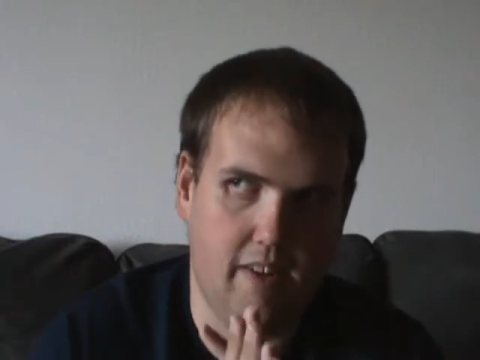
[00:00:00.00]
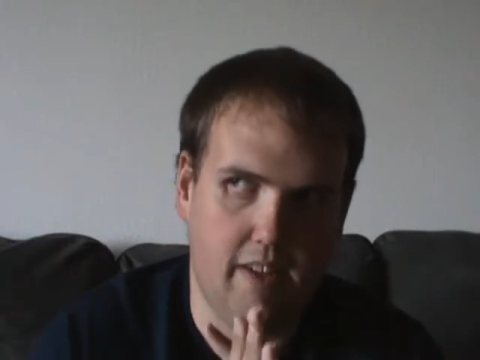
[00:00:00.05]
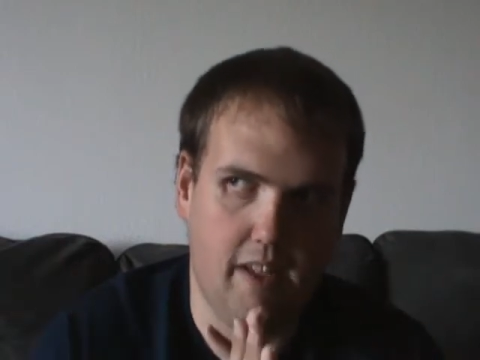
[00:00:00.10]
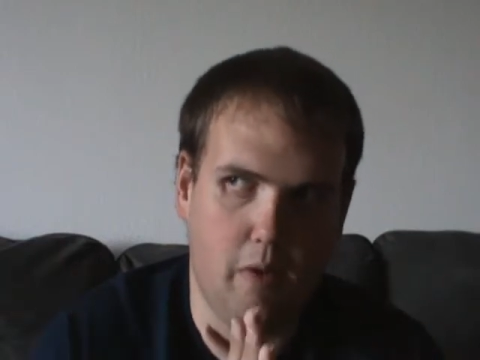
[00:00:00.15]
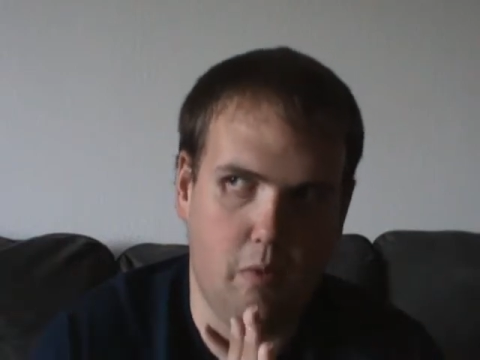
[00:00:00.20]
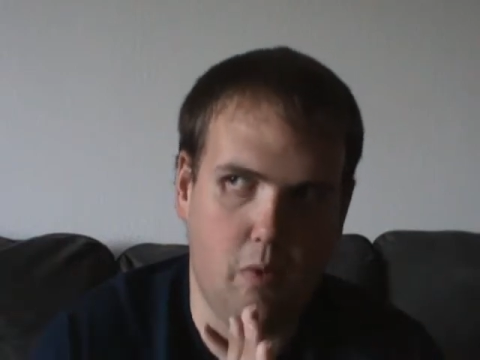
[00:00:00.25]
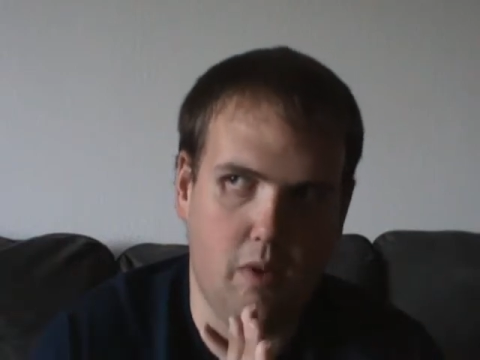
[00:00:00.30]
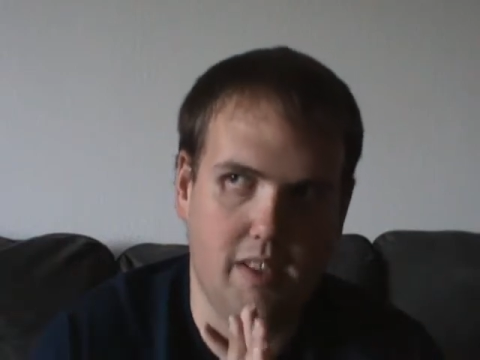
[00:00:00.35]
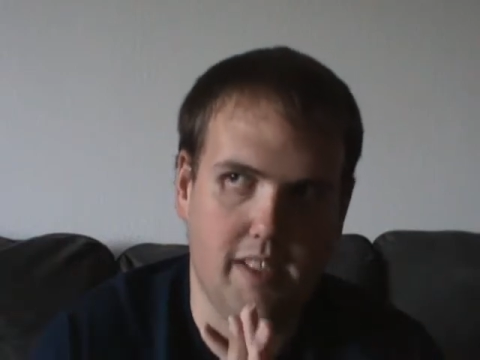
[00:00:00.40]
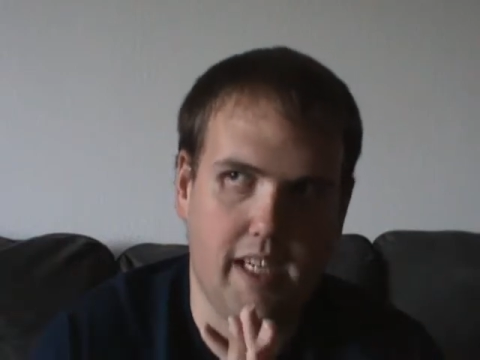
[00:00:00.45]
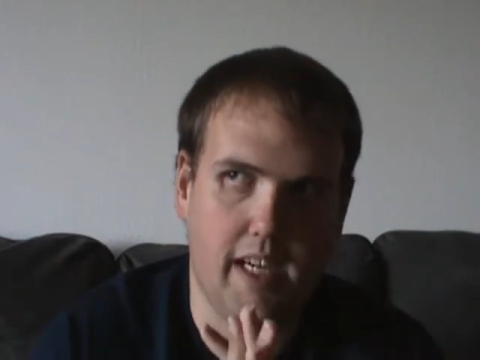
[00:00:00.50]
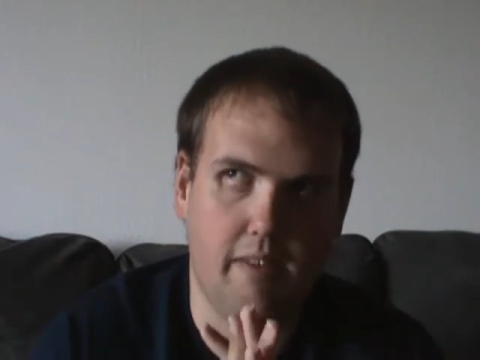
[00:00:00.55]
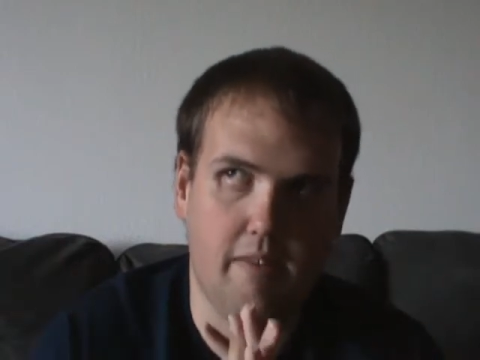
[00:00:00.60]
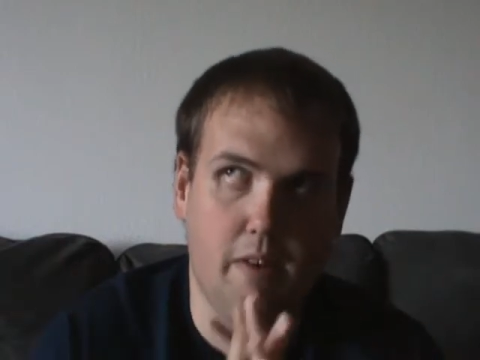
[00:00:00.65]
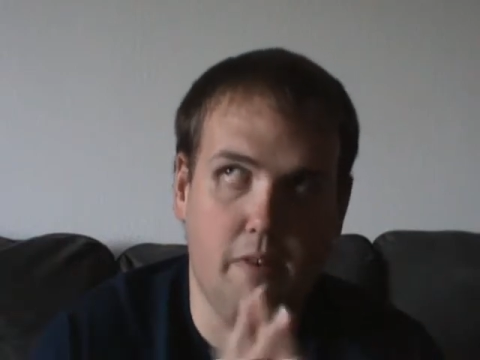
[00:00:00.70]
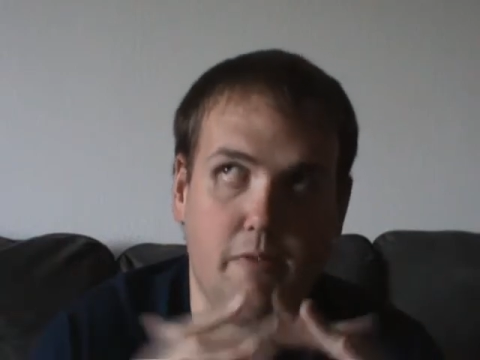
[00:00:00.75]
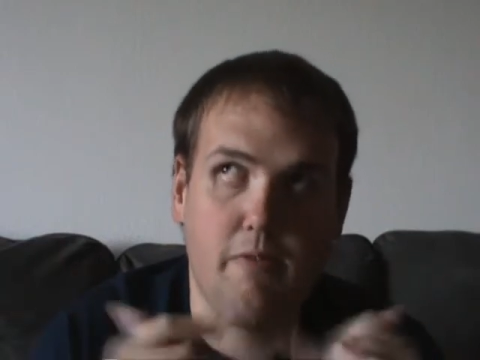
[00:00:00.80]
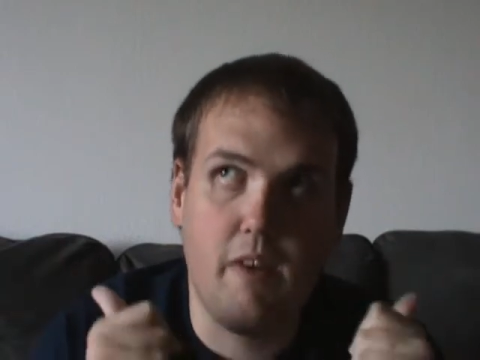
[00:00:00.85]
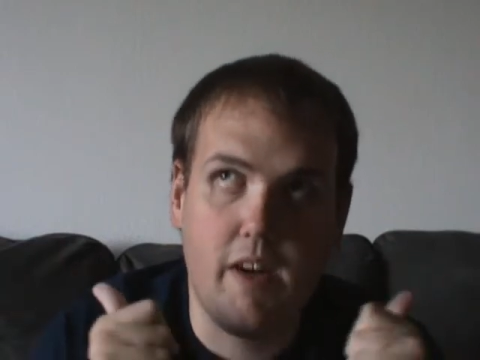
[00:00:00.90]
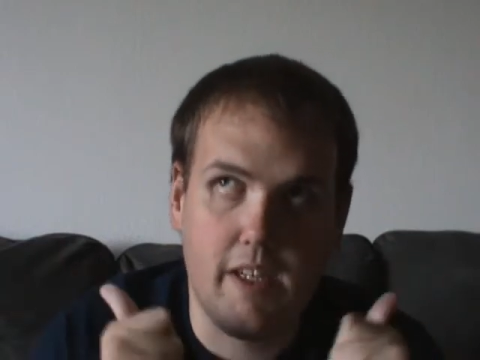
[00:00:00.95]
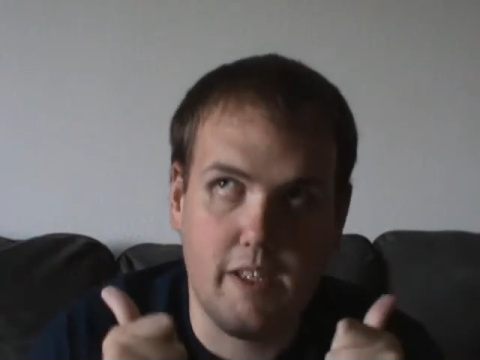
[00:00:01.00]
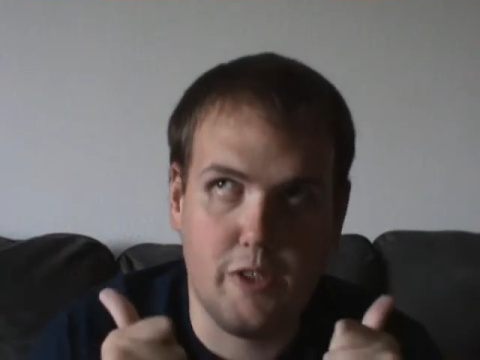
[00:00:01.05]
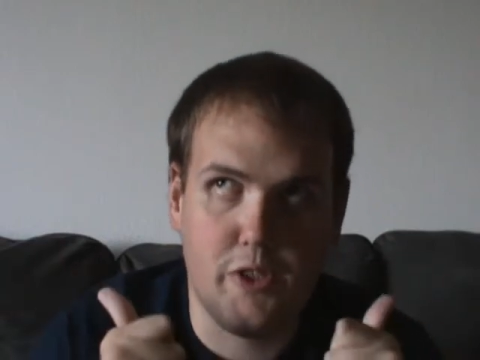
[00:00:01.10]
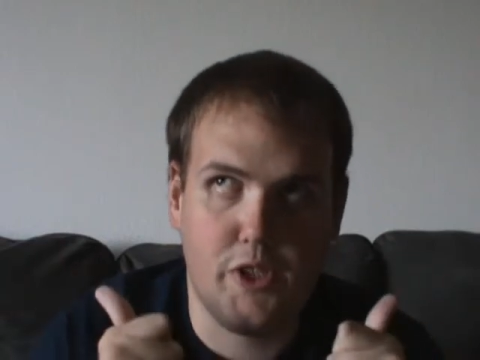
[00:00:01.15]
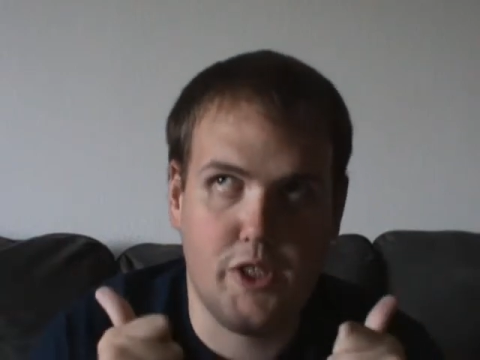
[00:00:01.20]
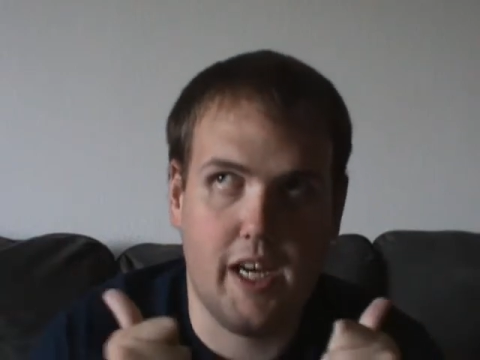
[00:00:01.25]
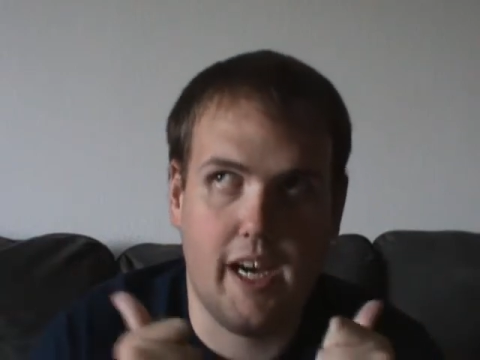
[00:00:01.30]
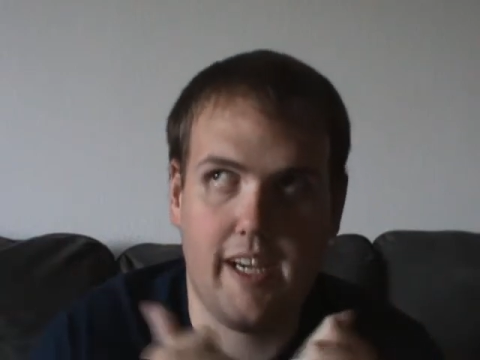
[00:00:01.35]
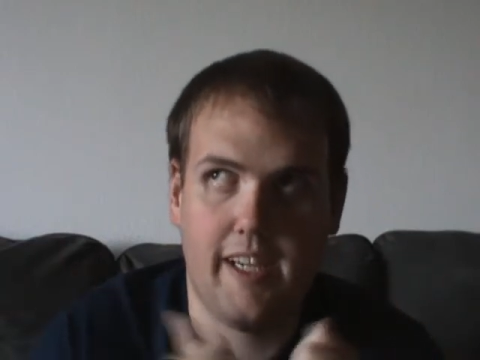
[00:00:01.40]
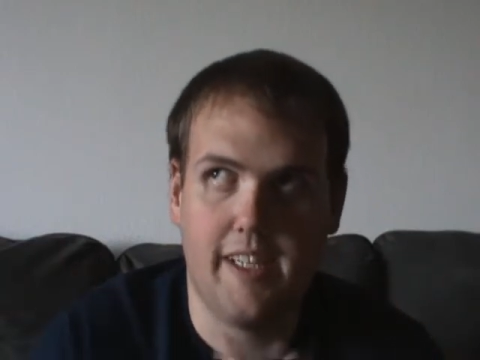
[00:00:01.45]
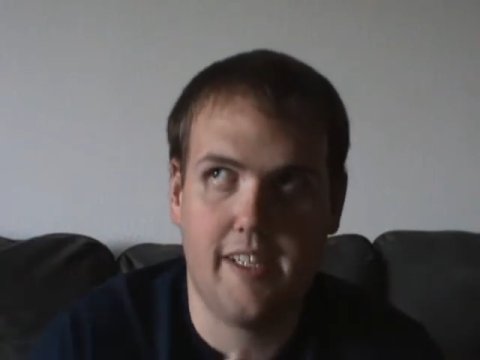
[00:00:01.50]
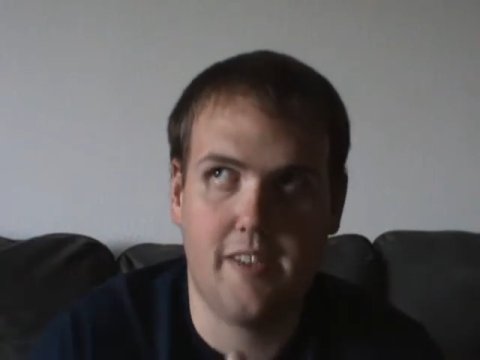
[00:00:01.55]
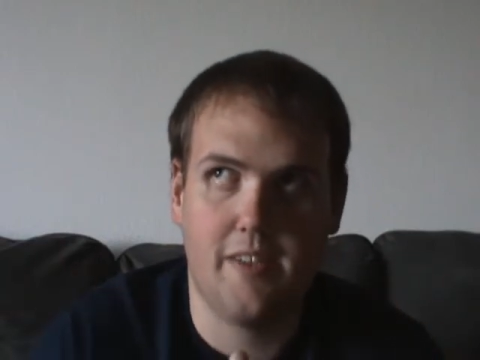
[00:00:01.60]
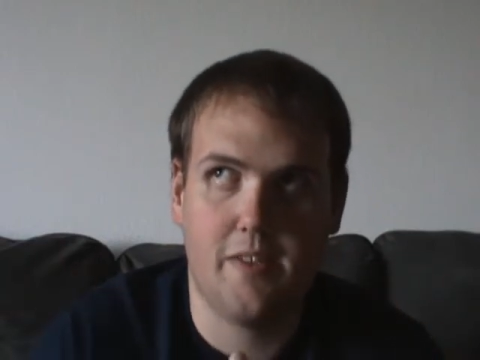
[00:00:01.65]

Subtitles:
and then one's kind of a fun shot,